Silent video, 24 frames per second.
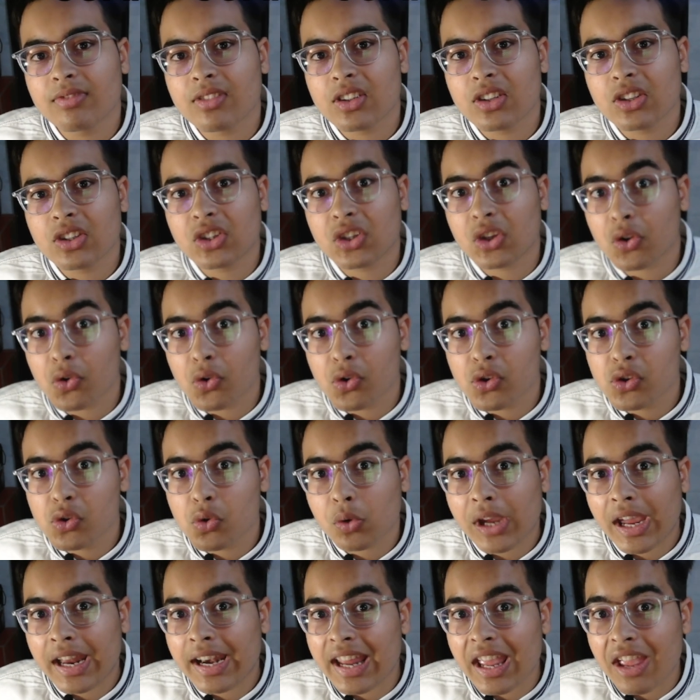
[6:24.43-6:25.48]
So you
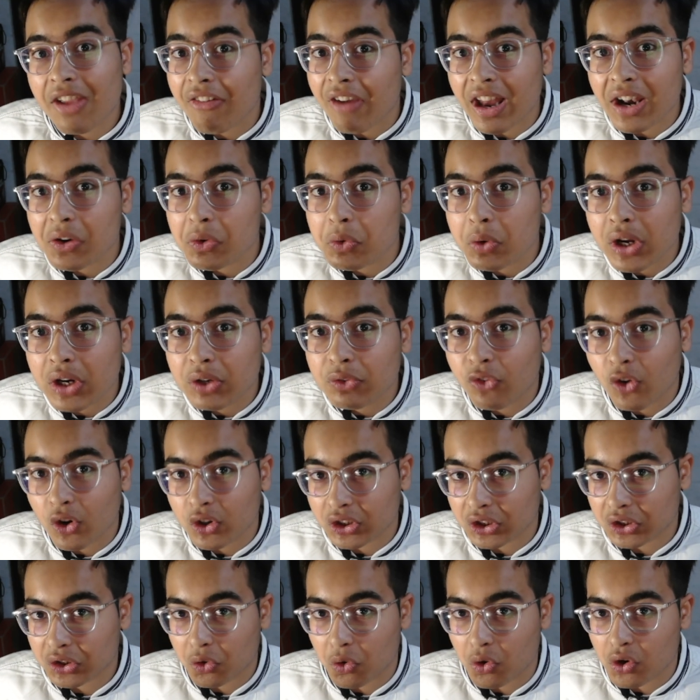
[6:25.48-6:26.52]
can evaluate what
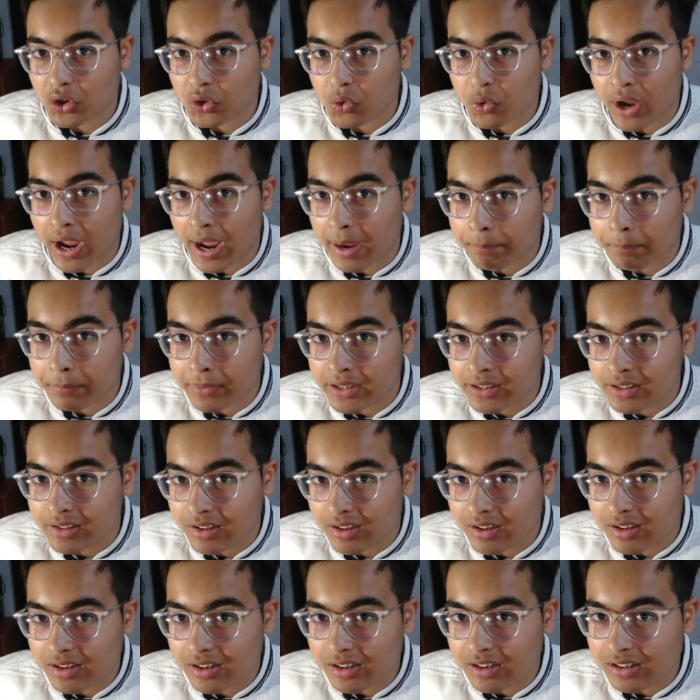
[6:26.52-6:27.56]
is going to happen
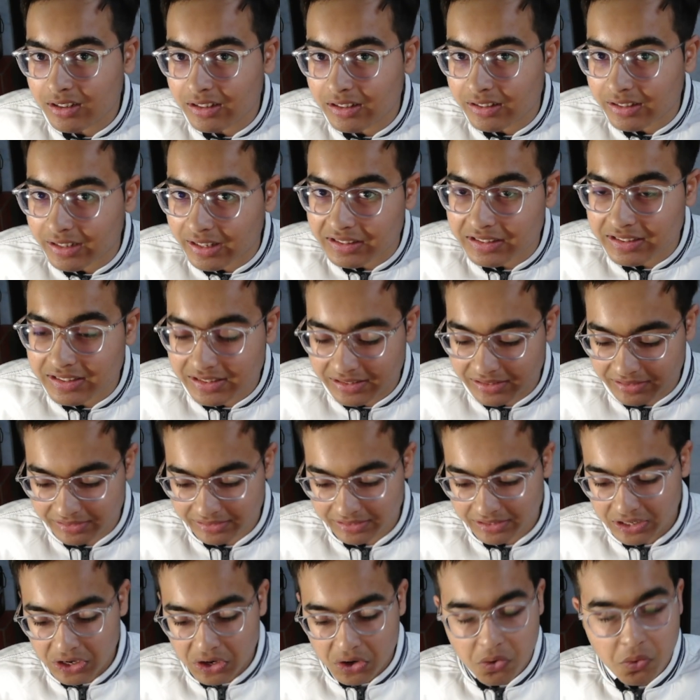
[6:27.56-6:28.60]
next.
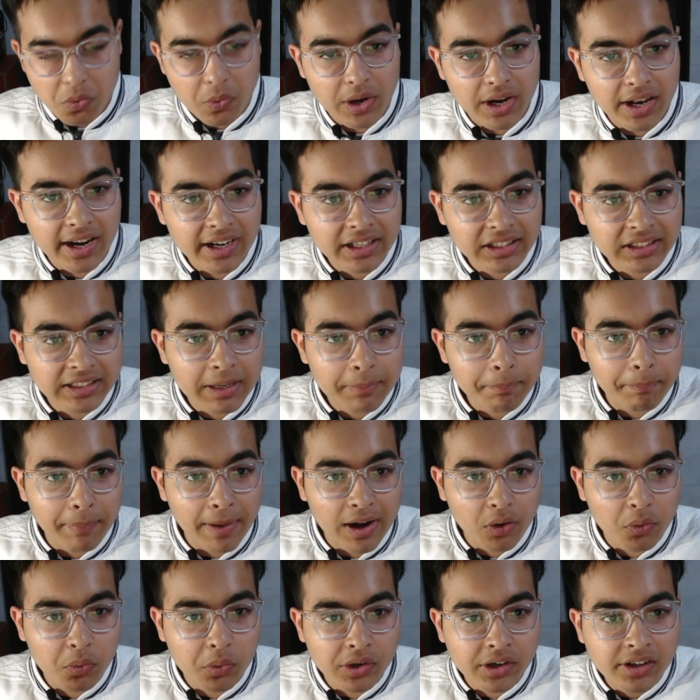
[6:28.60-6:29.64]
Well, let us get
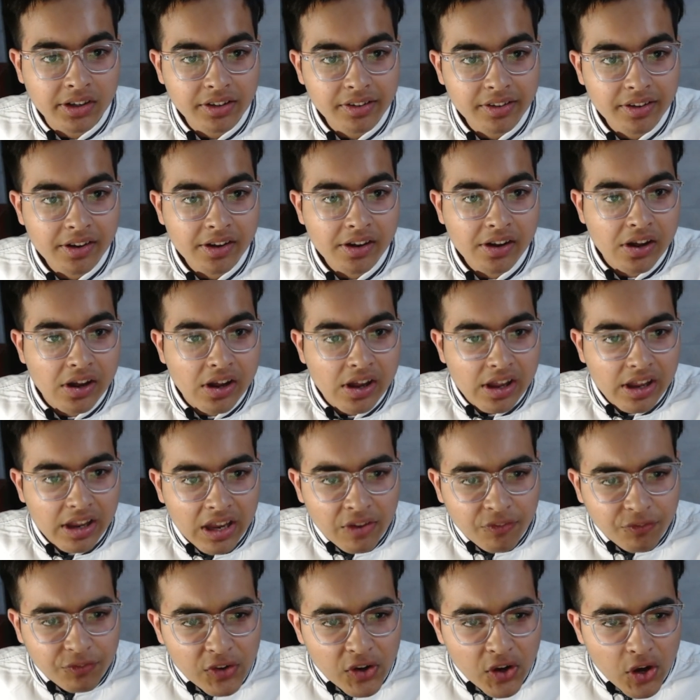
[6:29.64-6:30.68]
backward.
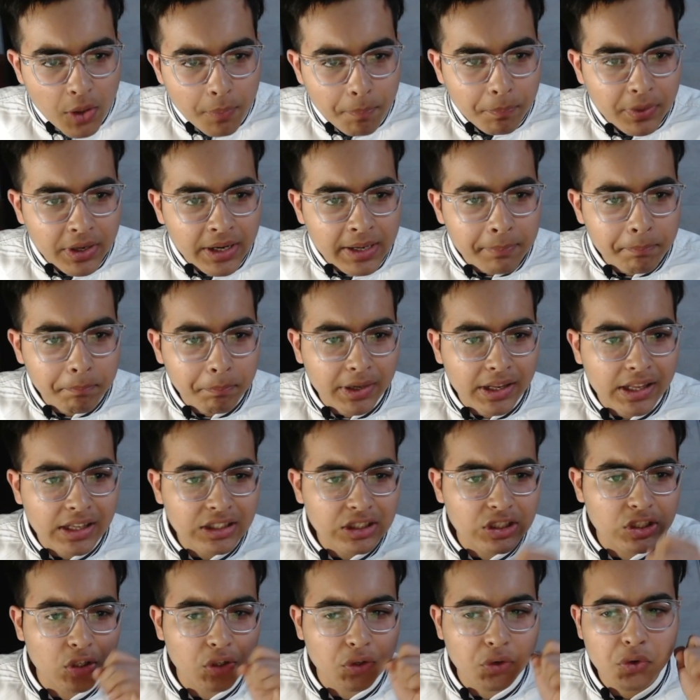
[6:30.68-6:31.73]
If your opponent
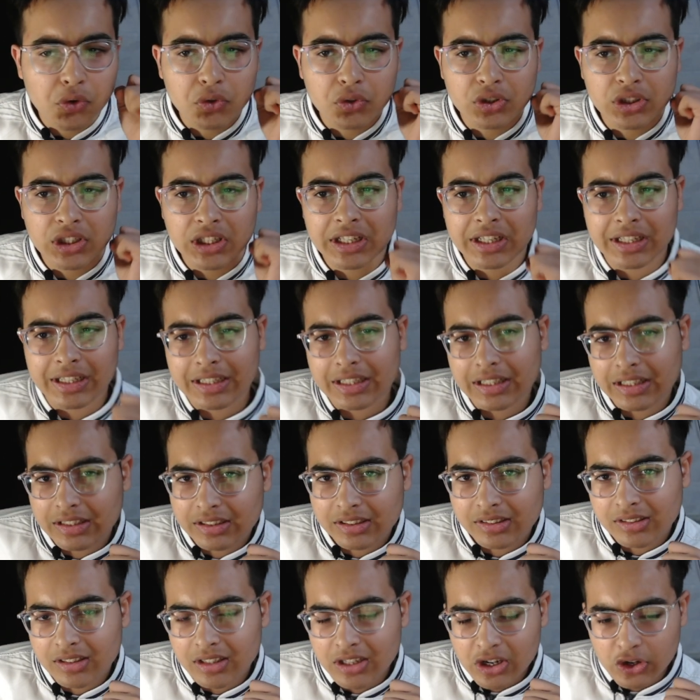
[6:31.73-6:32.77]
plays rook take,
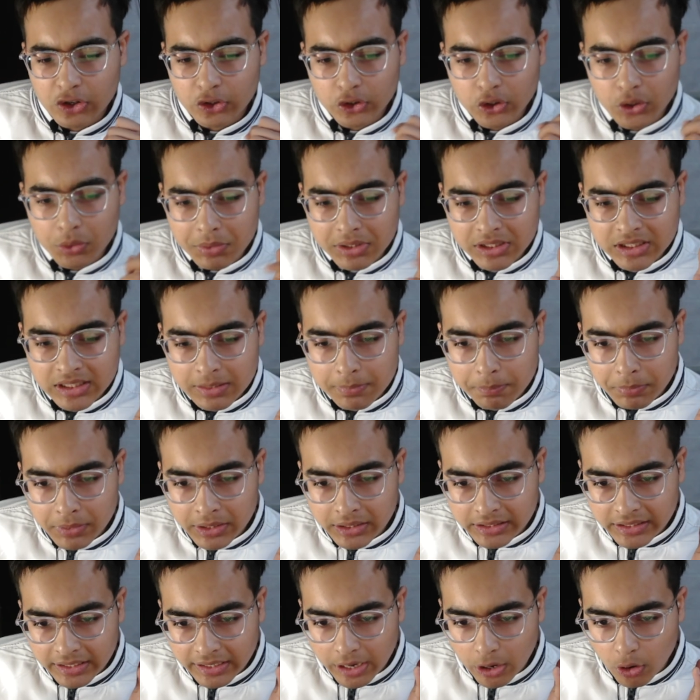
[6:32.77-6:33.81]
you may simply
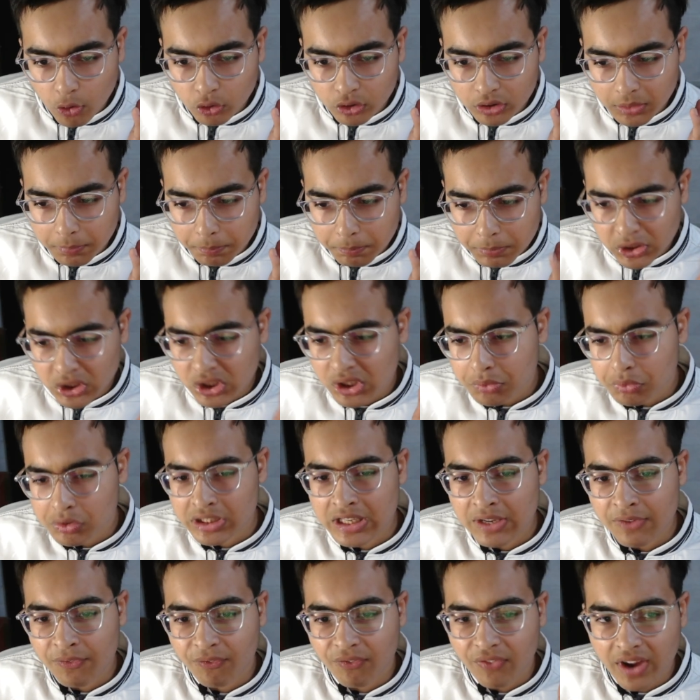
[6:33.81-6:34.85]
take out the bishop
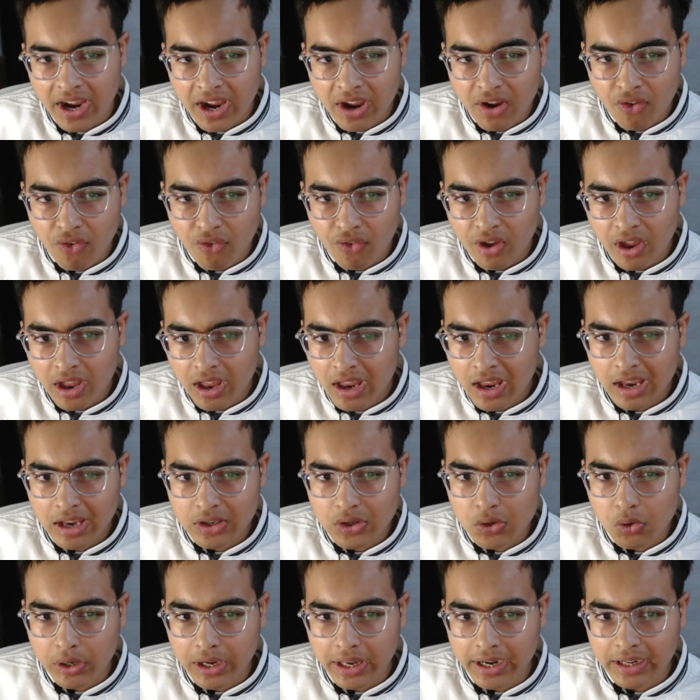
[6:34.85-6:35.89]
c5.
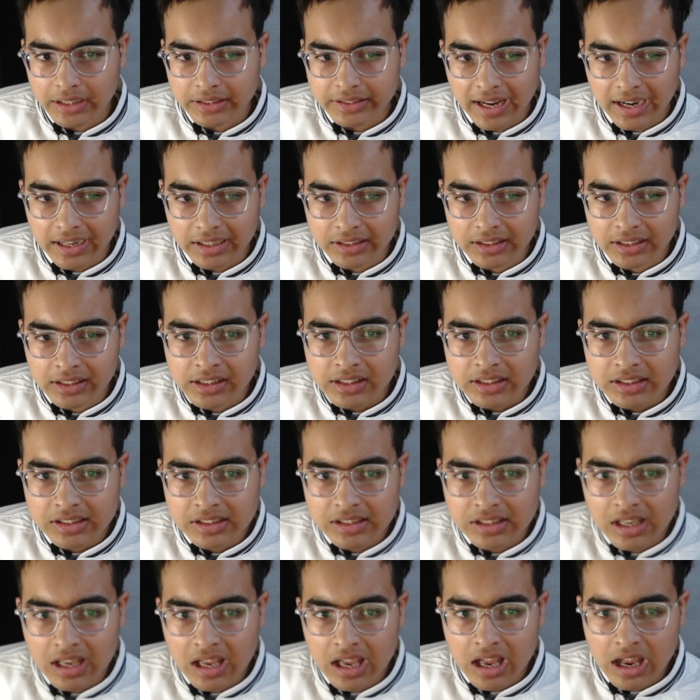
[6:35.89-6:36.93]
You can attack this.
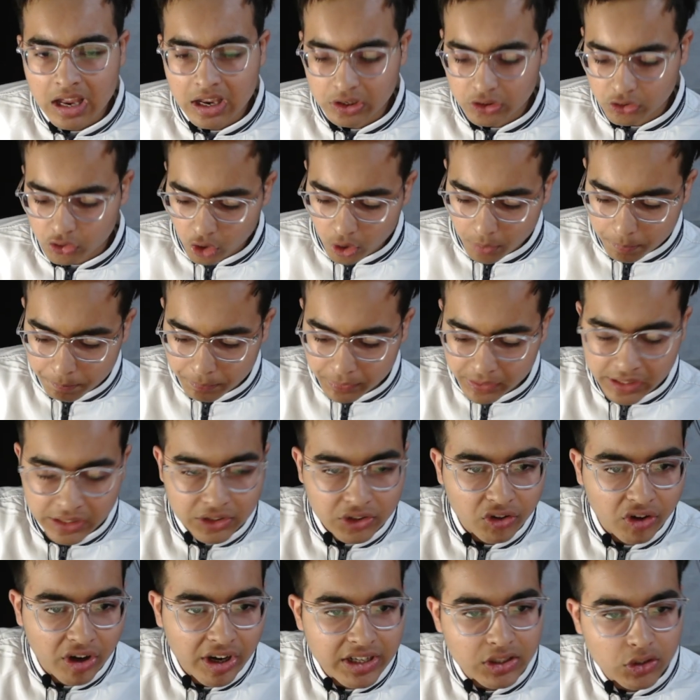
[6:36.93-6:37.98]
Your opponent
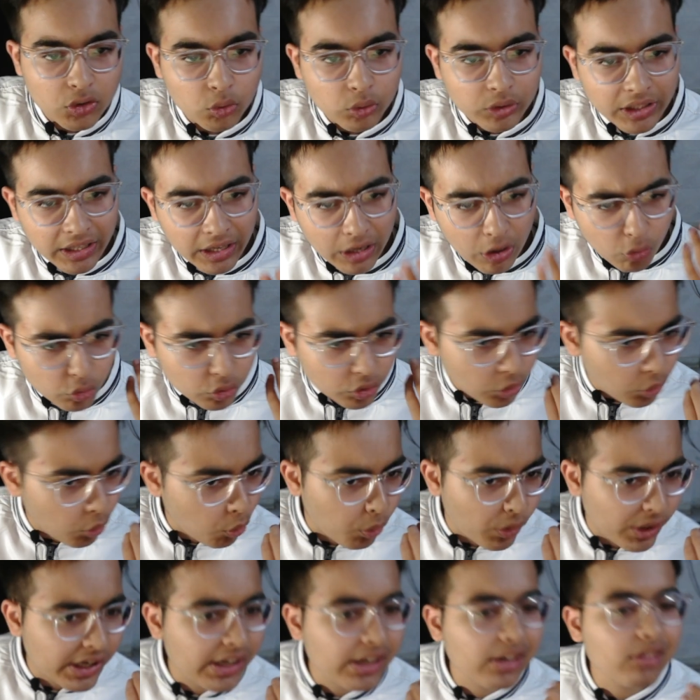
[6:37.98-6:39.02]
tries to take out the
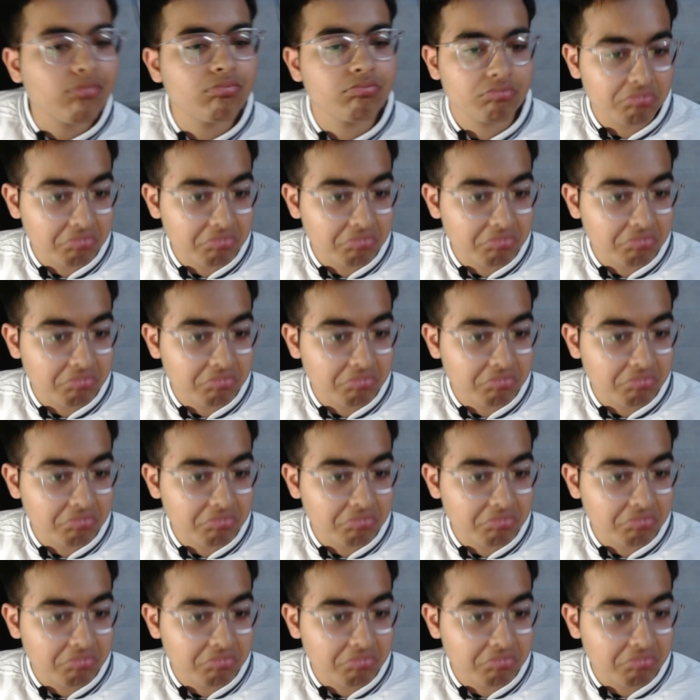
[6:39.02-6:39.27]
queen,